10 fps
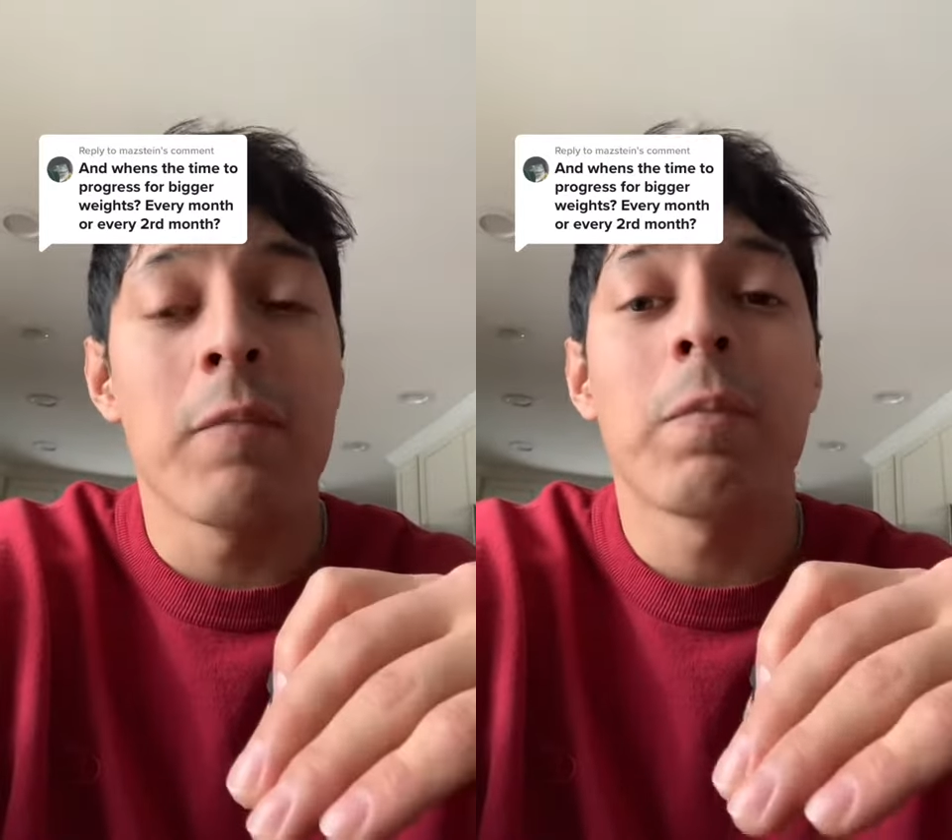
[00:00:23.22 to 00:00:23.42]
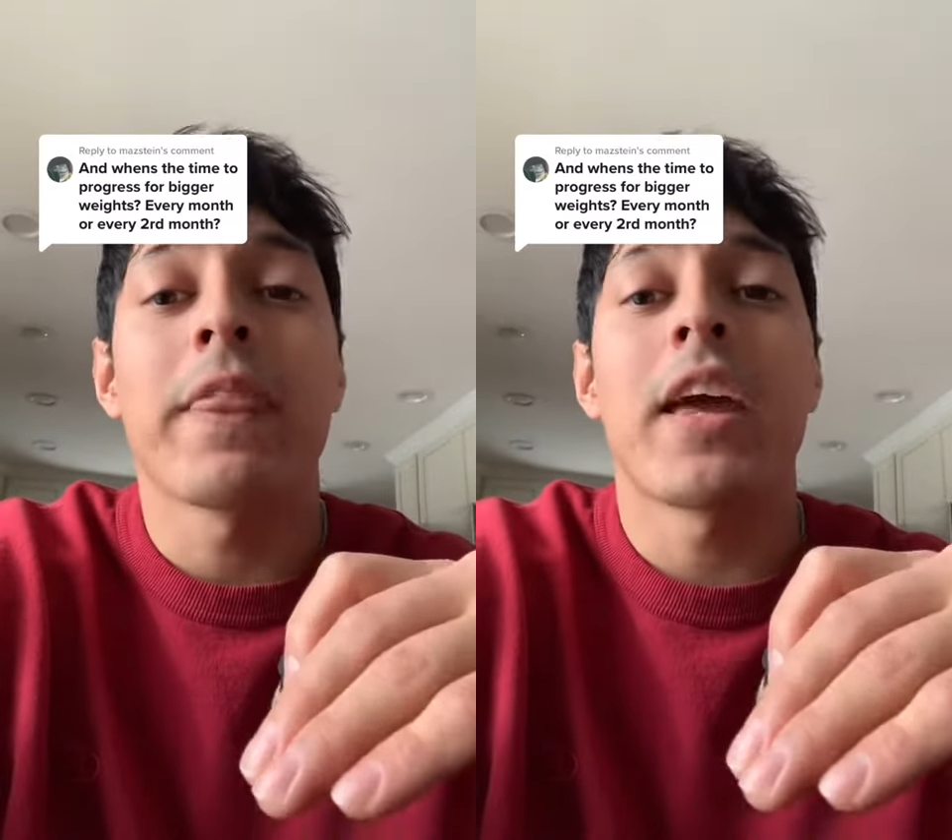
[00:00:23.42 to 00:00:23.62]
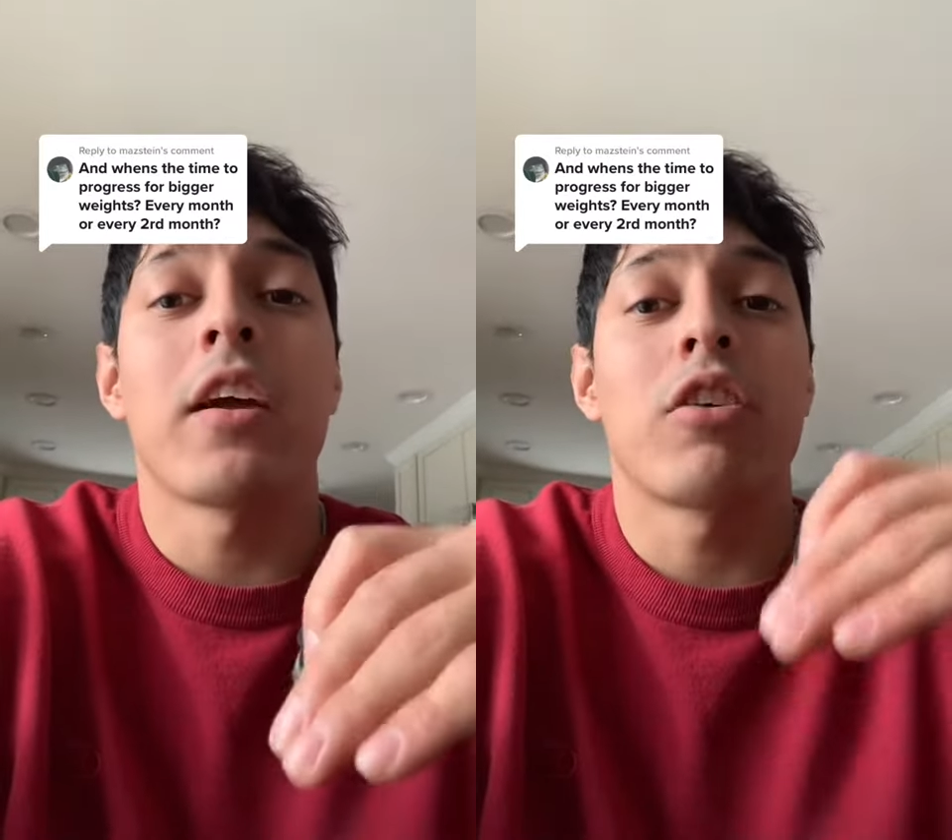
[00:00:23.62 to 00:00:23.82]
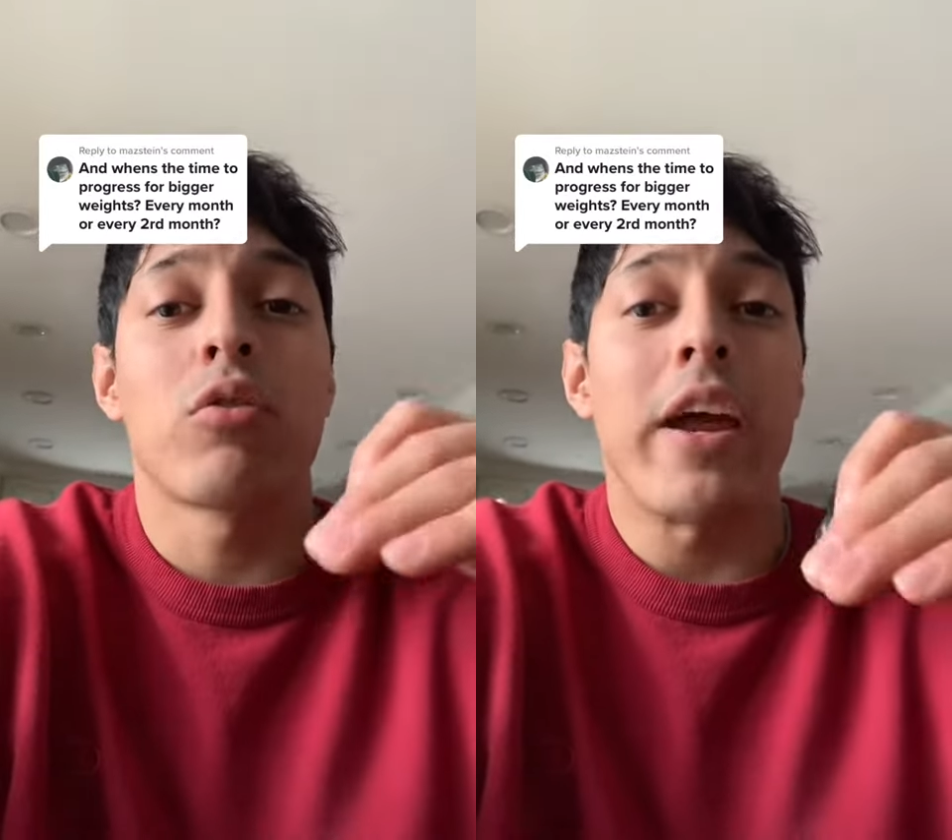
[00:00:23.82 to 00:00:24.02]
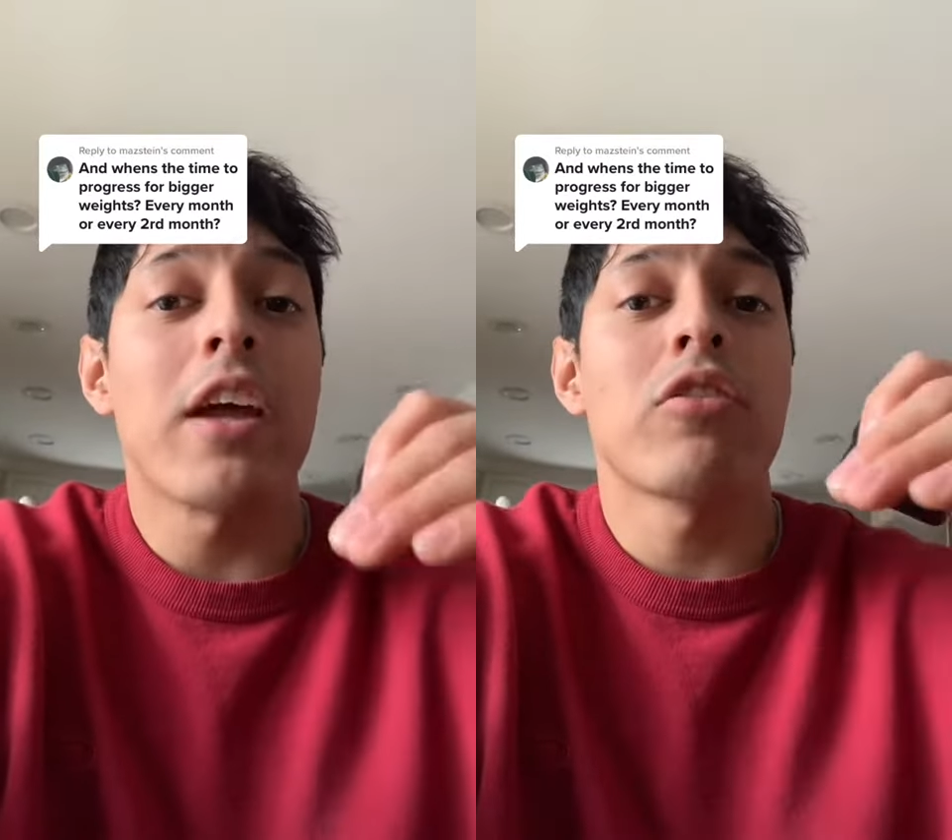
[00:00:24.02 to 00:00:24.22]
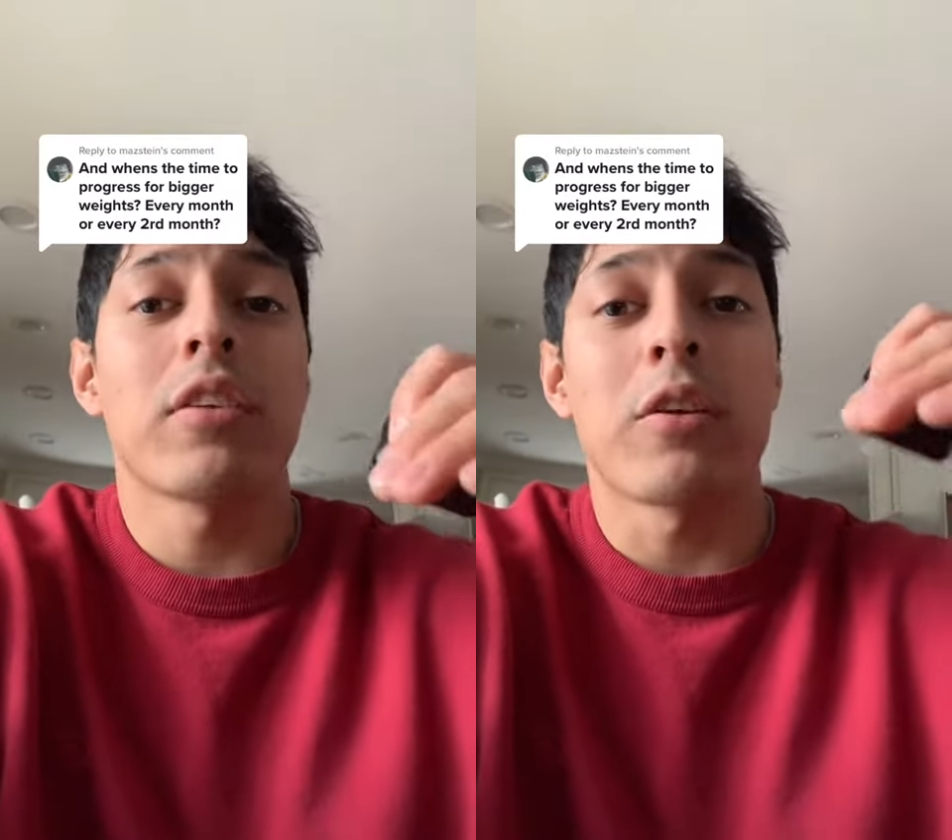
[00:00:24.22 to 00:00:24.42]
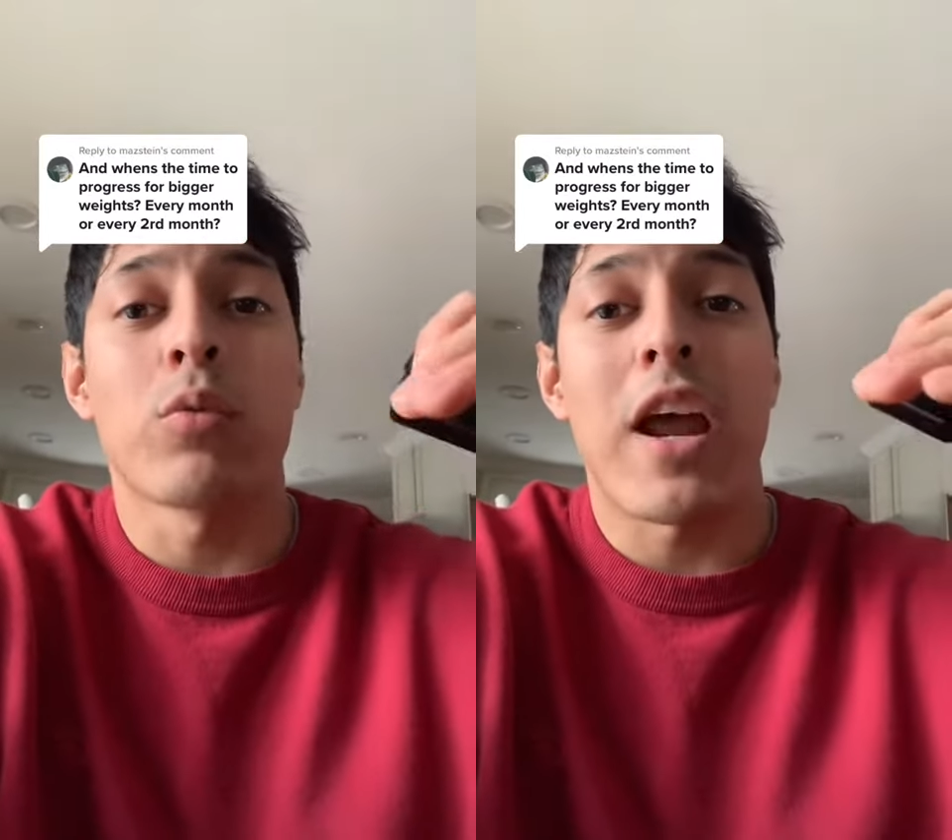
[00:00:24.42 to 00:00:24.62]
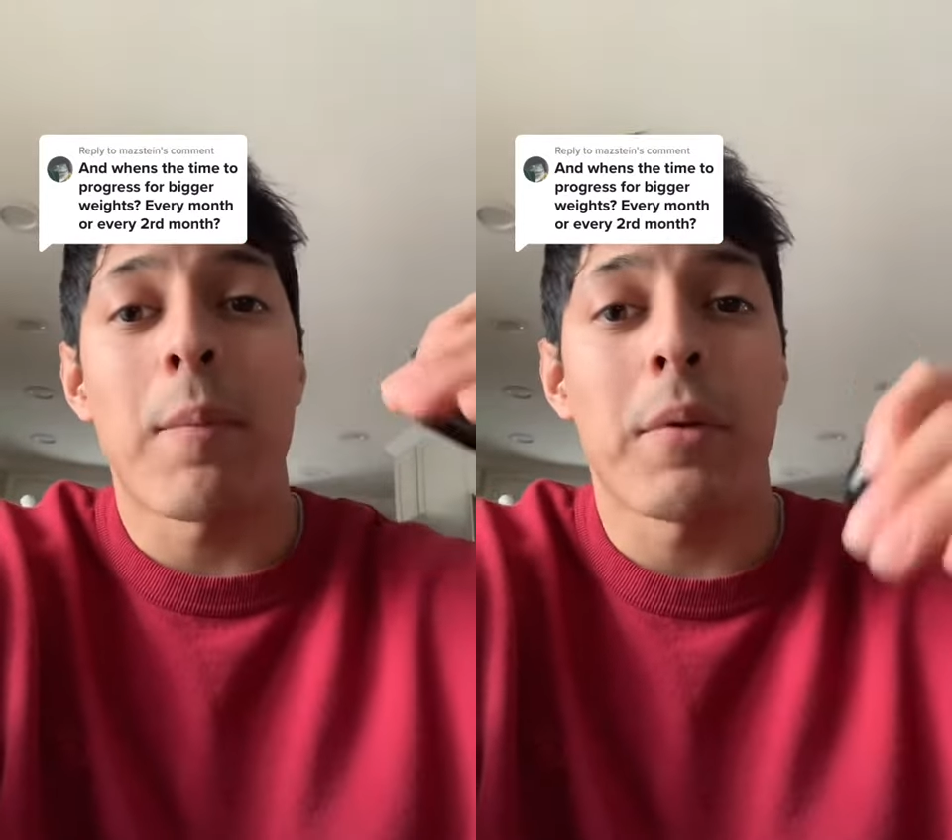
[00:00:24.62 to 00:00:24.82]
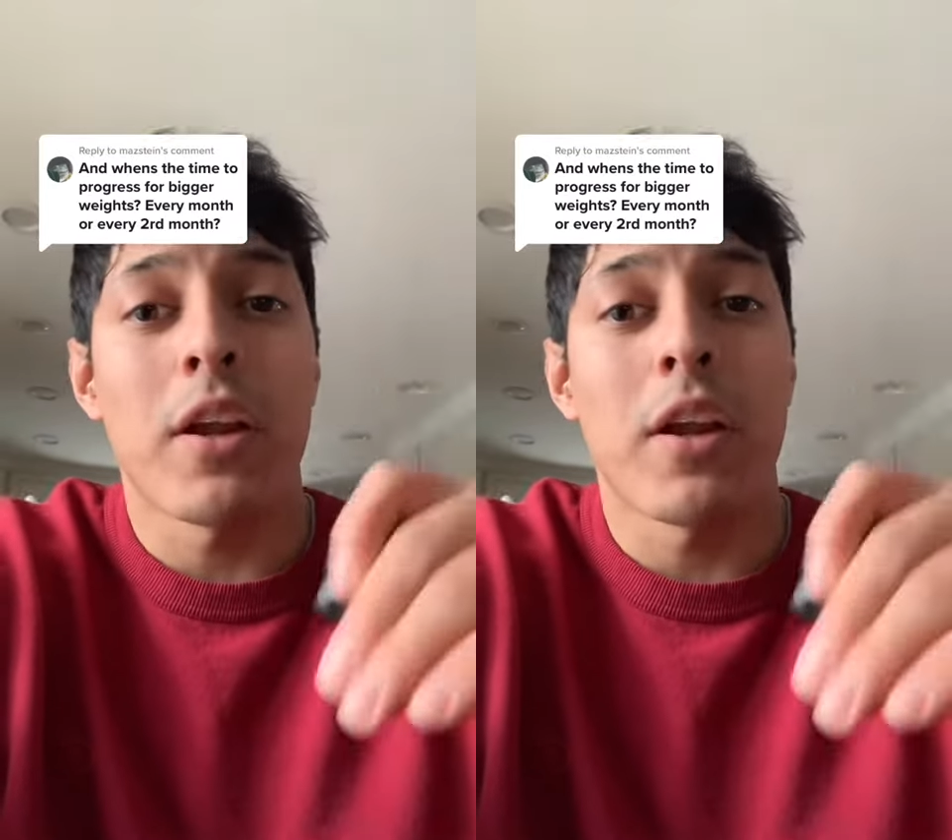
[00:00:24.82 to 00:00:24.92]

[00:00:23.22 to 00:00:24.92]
and gradually wrap it